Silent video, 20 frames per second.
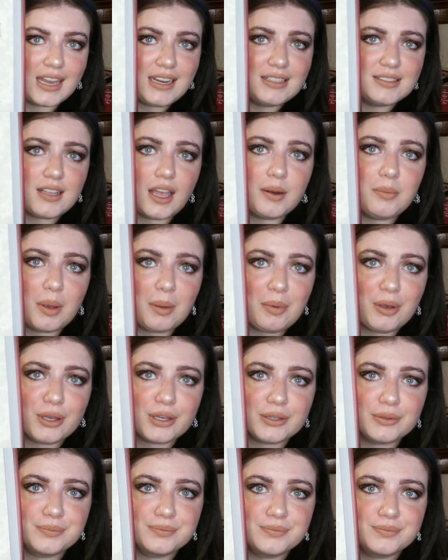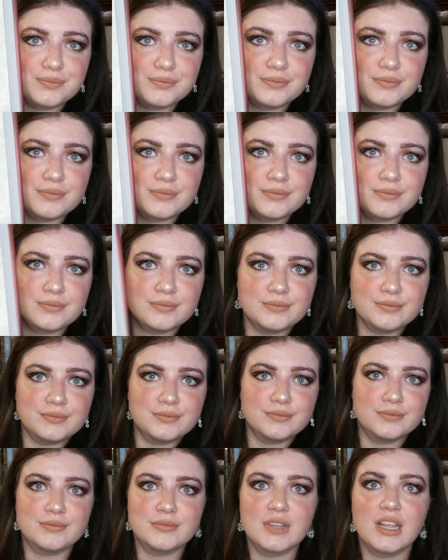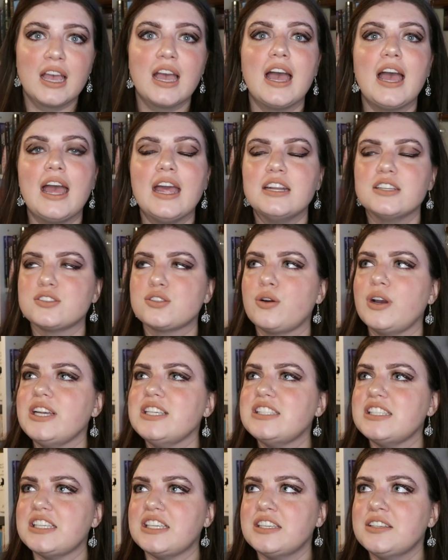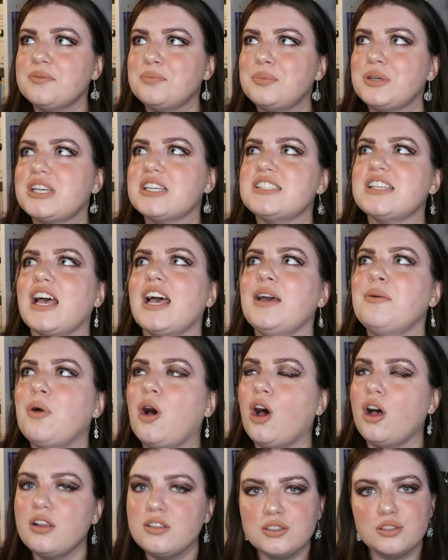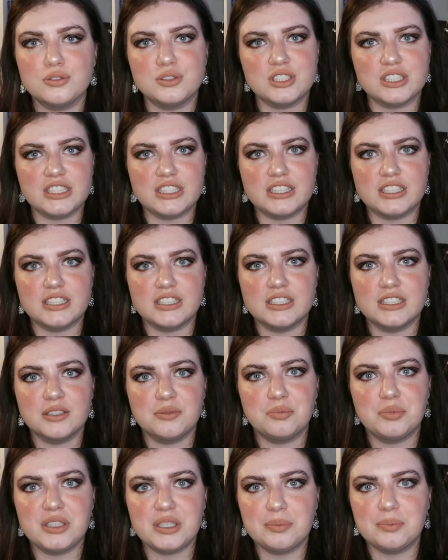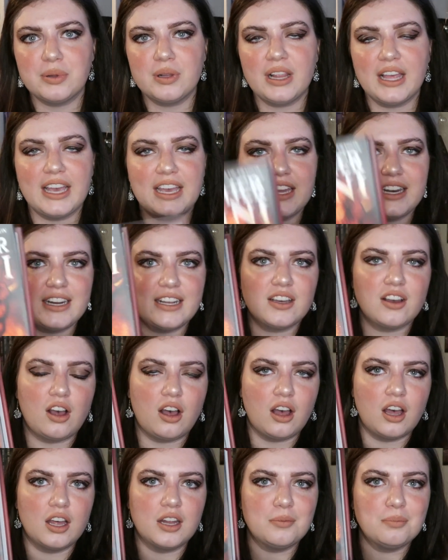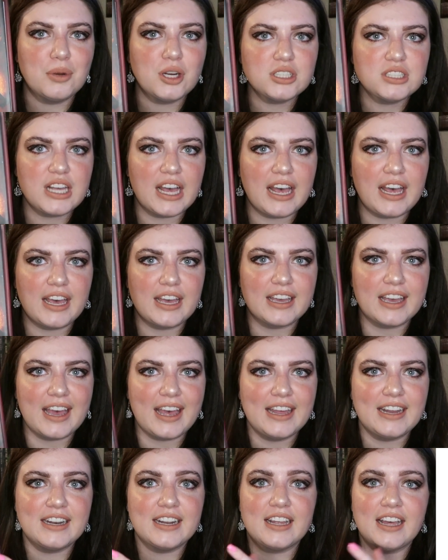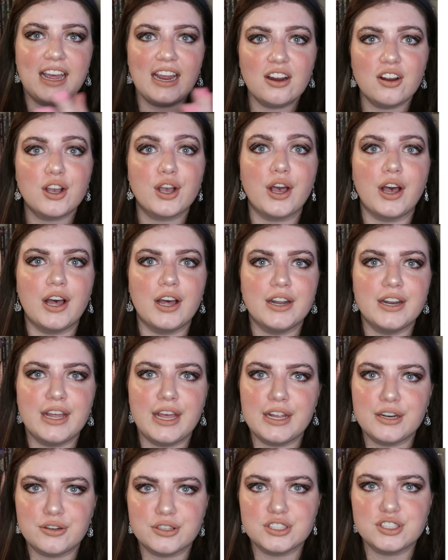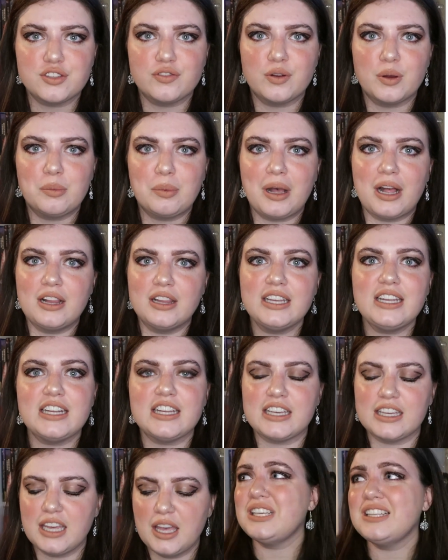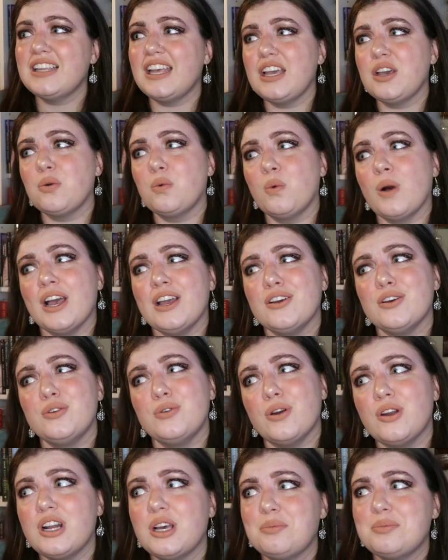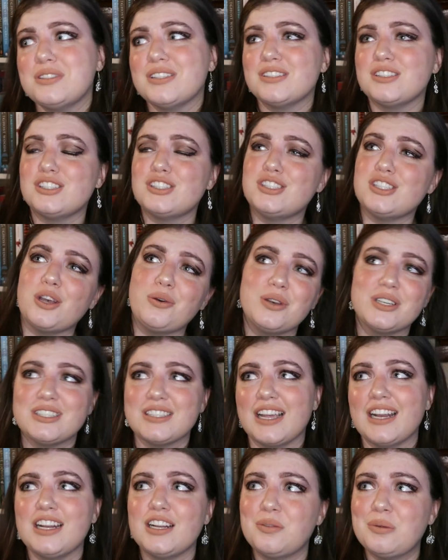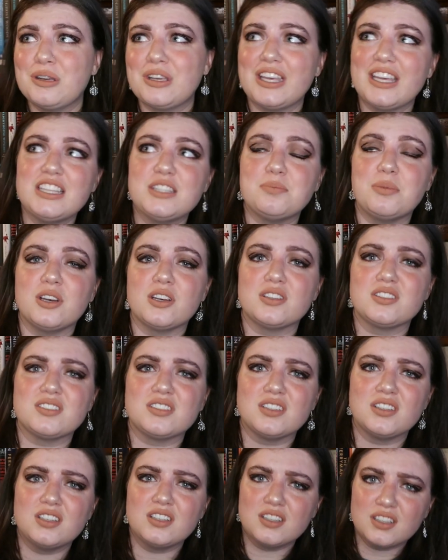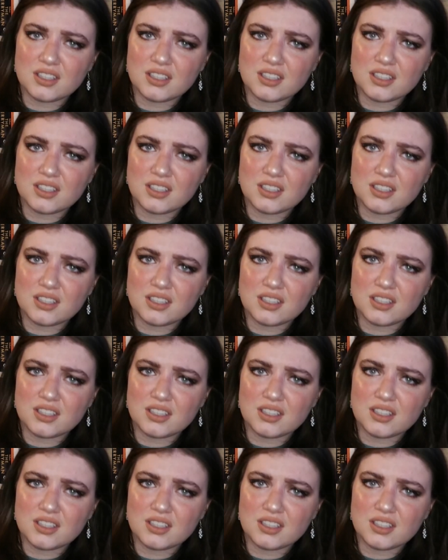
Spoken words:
And he signed my book. And it's crazy because I'm also seeing people hating on Murtagh and Aragorn and Christopher Paolini being like, why are grown-ups so excited about kids' books?